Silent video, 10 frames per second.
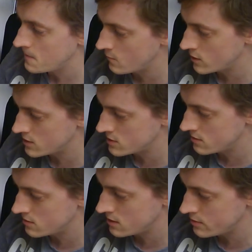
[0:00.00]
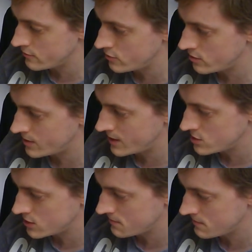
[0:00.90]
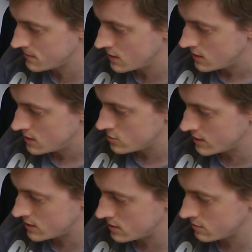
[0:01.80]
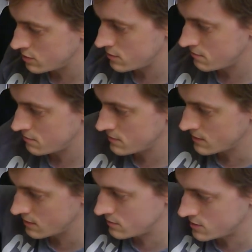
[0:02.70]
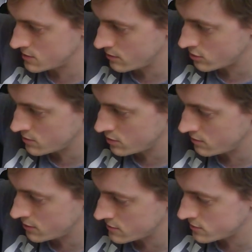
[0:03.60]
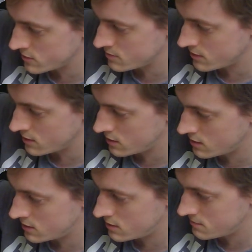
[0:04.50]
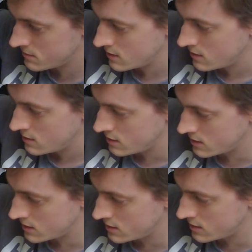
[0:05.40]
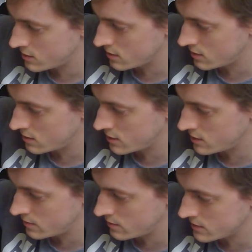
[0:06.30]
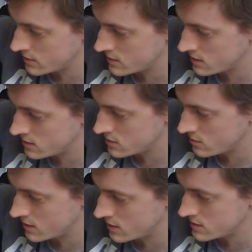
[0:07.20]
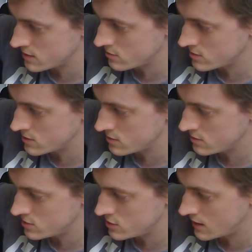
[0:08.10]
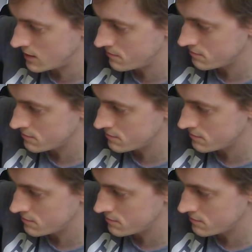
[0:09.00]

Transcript: we can do a little bit of rearranging to end up just by multiplying both sides by r I'll end up with r cubed over t squared is equal to gm